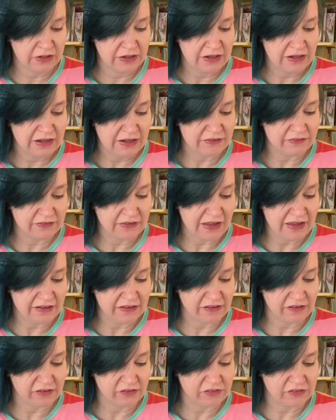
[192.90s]
and that
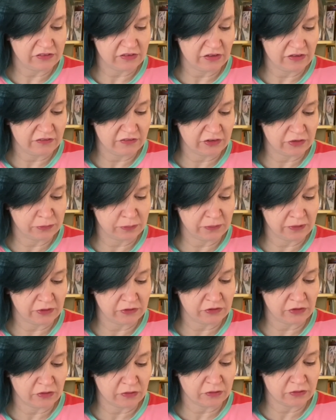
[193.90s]
in itself has been
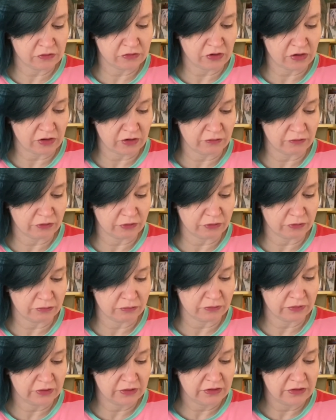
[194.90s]
its own dark
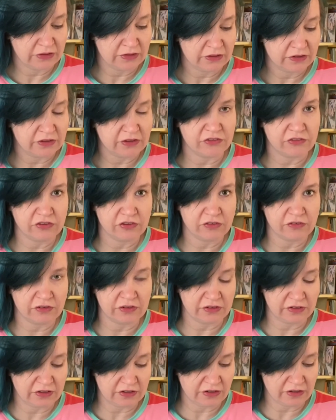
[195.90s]
room,
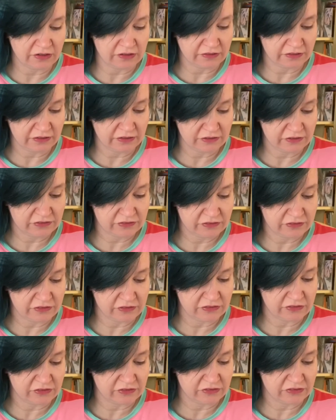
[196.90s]
considering the ugliness
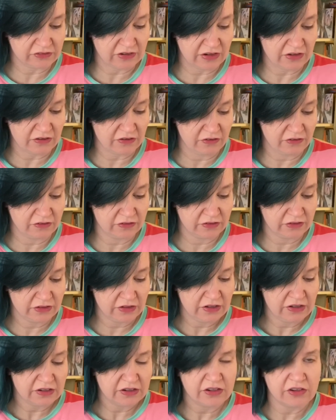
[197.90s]
is to scale
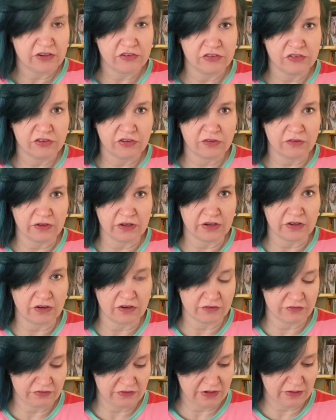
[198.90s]
considering
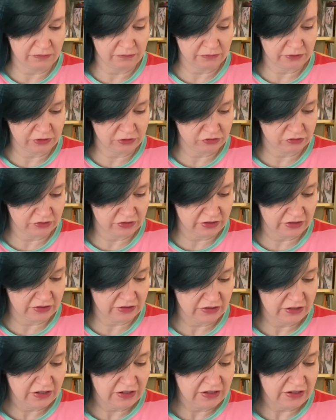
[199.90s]
our family tree
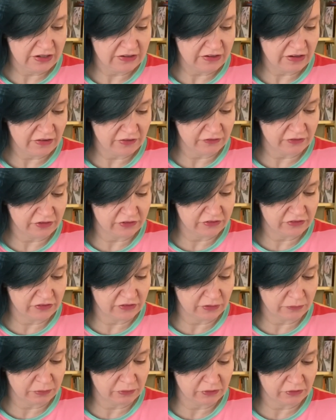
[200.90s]
and how there isn't
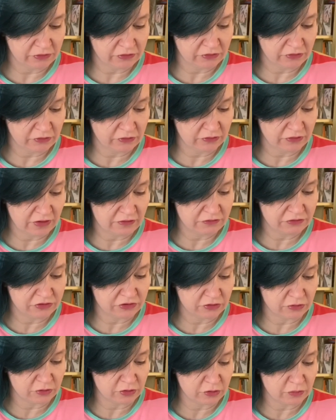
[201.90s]
a person who loves
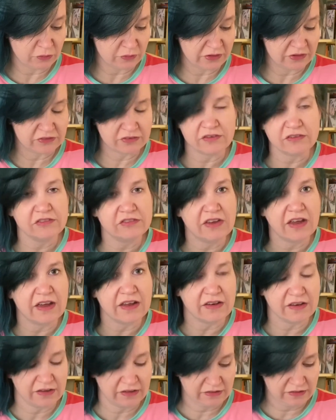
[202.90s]
you who isn't
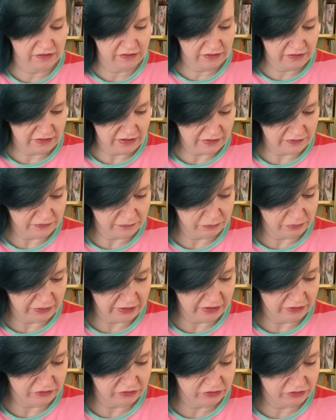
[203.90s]
dead at the
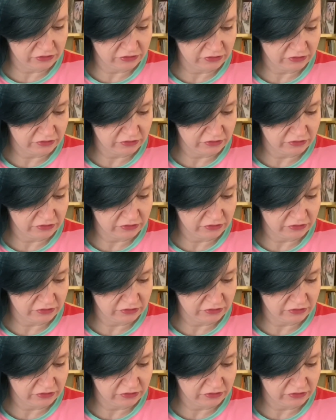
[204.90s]
branch.